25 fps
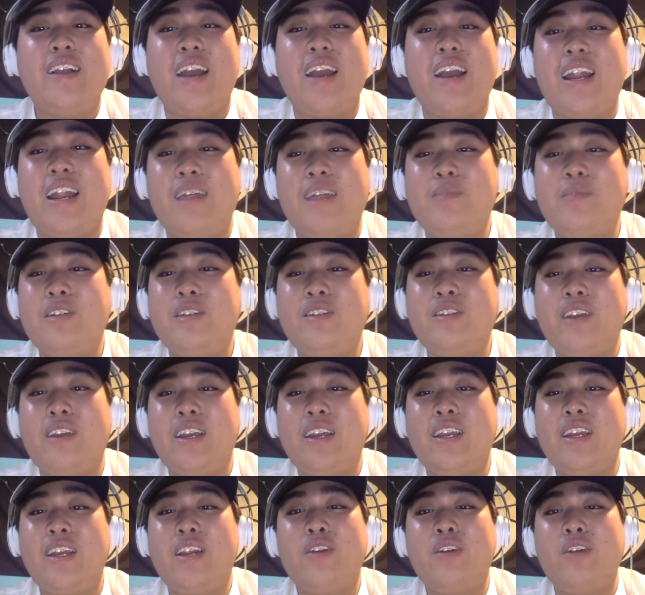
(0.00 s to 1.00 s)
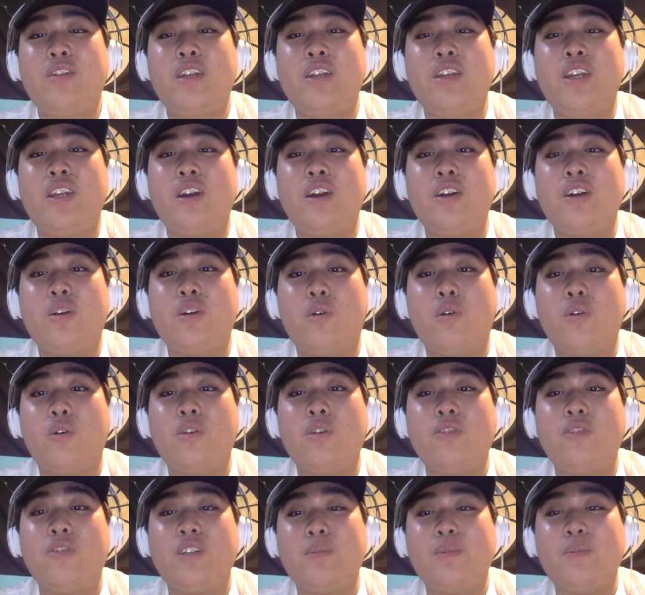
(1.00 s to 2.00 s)
And I'm just liking, the young core
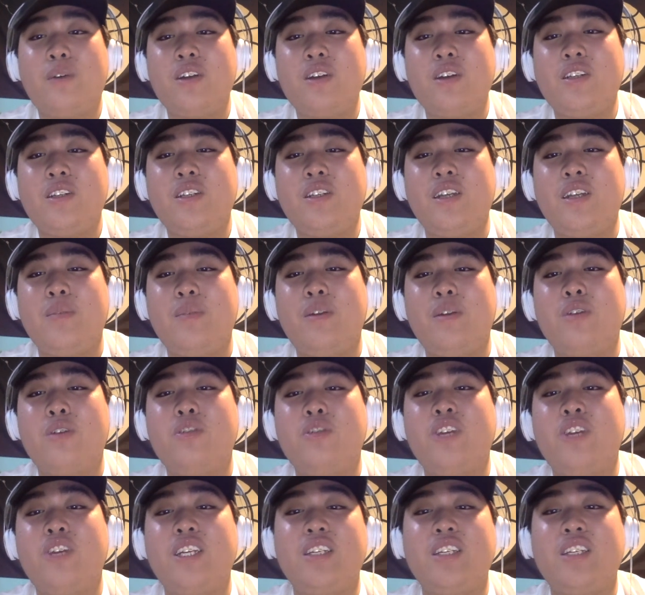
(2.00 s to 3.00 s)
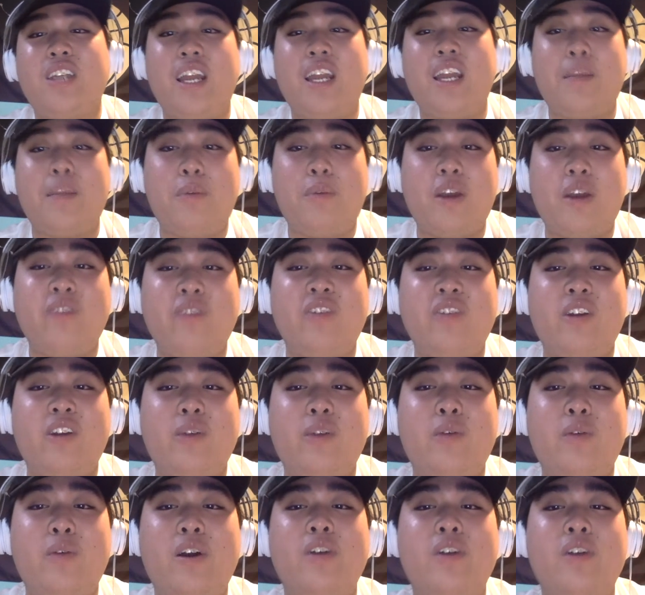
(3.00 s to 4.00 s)
of this Boston team. Jason Tatum playing very
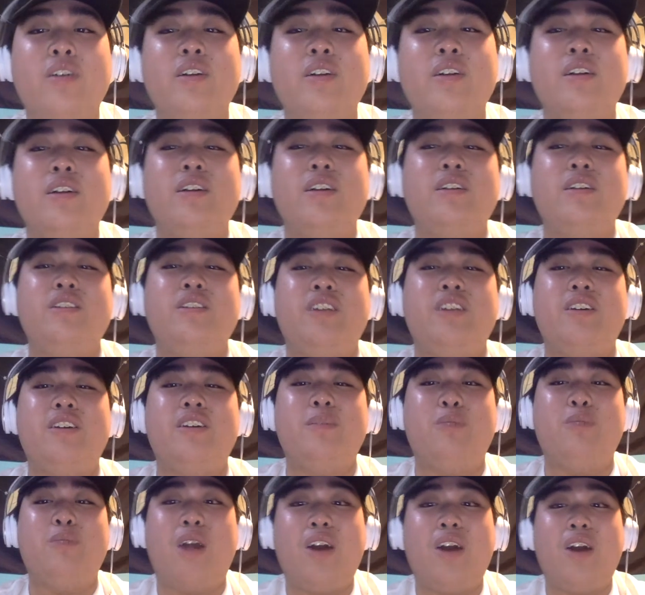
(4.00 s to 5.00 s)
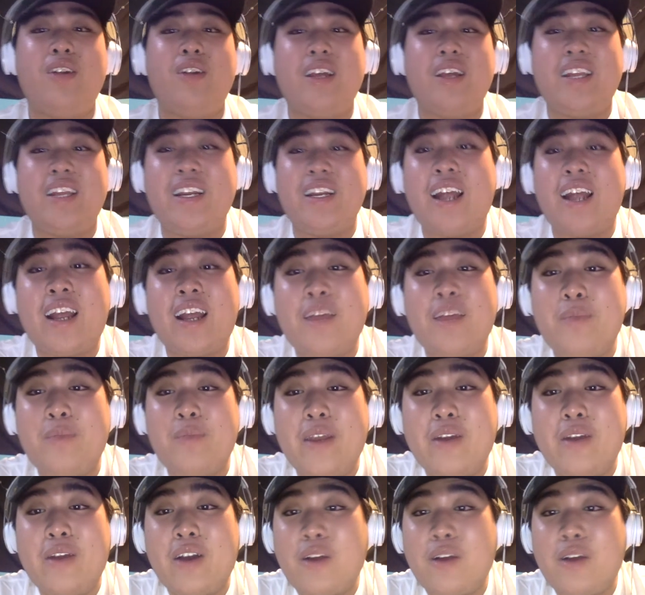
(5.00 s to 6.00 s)
well. Jaylen Brown, I think that could
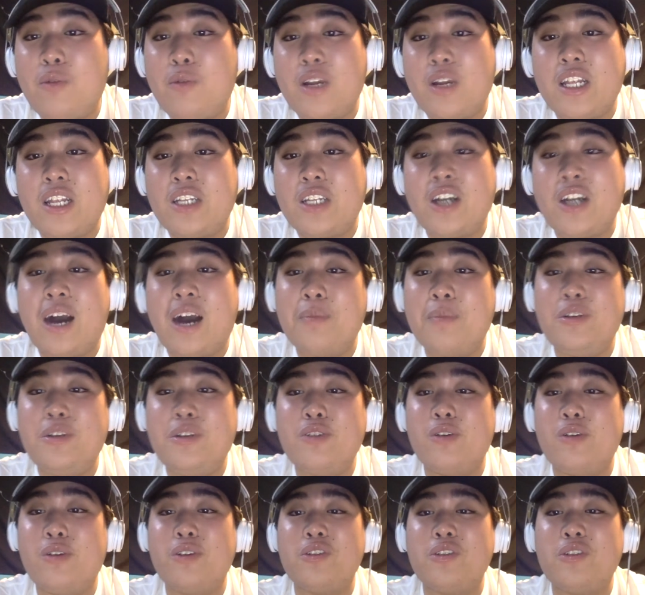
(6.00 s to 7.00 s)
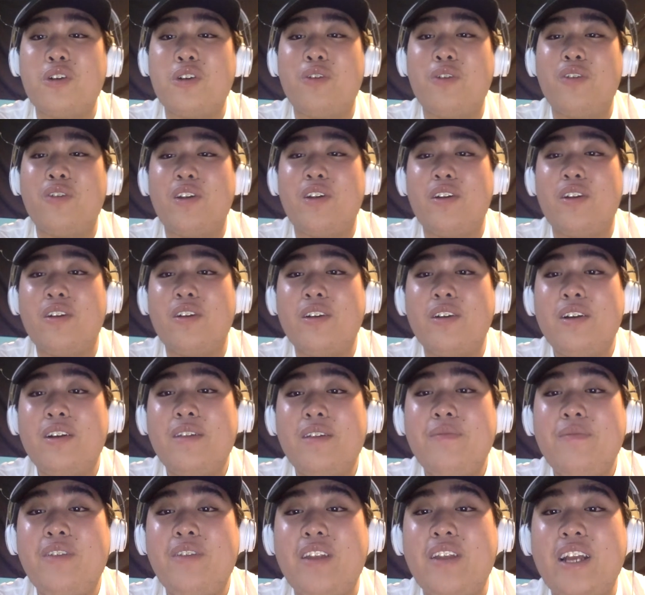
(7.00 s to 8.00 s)
be one of the top duos over
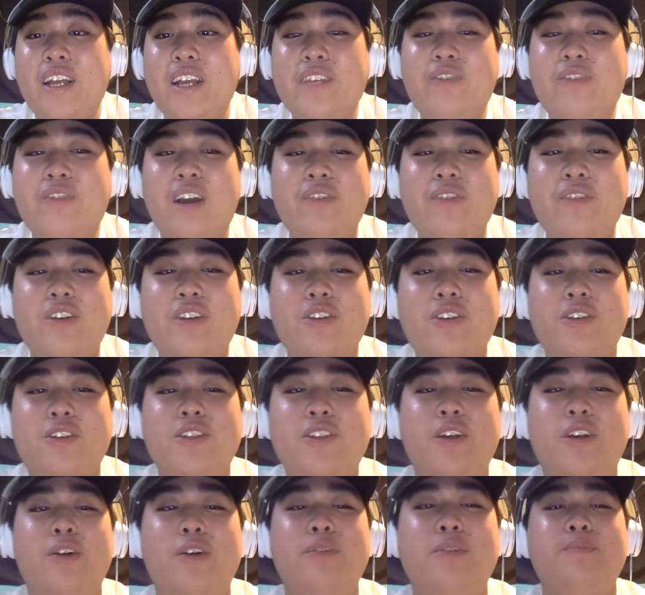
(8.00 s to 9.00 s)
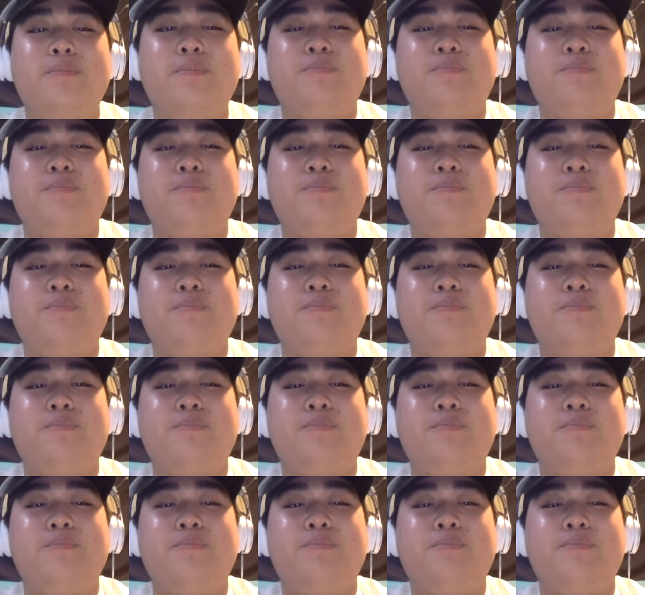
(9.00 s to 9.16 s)
the next 5 years or so.